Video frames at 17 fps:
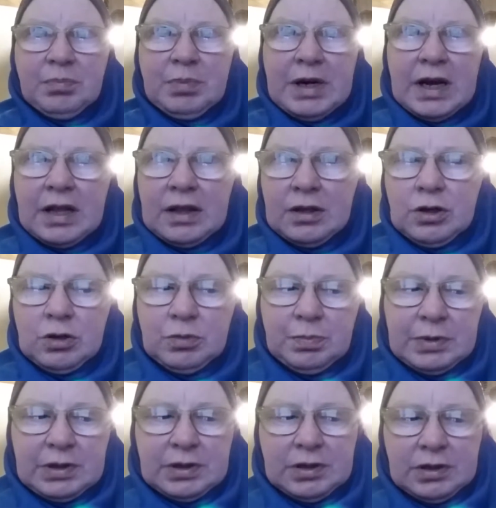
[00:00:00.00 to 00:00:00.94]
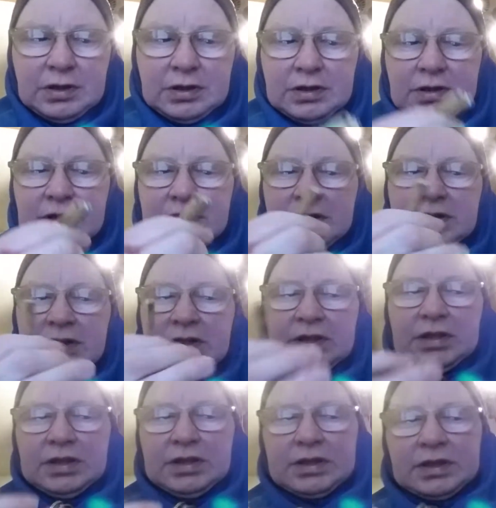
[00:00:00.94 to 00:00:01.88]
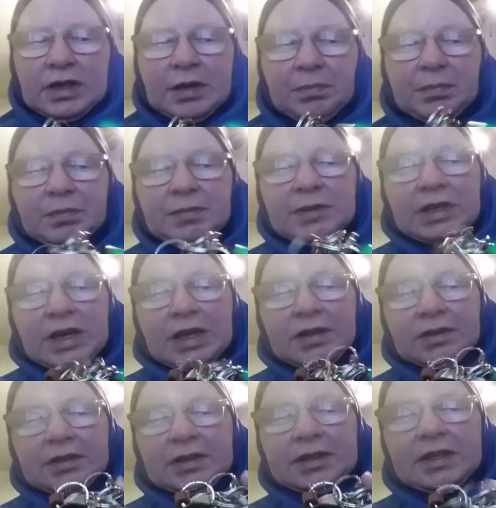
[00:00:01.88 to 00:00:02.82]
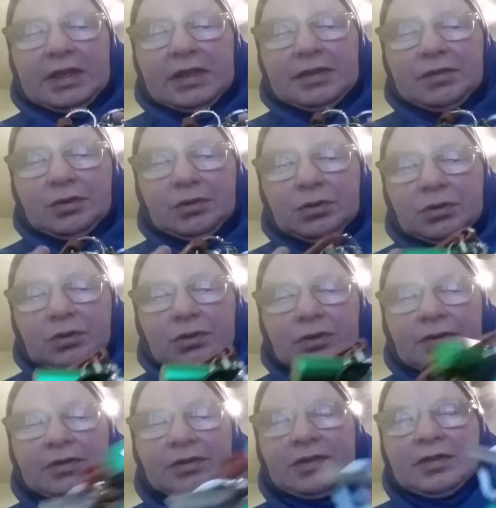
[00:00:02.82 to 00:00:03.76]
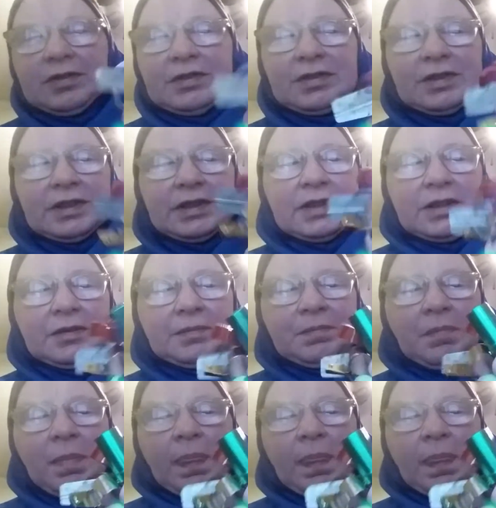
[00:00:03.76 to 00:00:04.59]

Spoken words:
bottle opener, a couple other key tools, you know.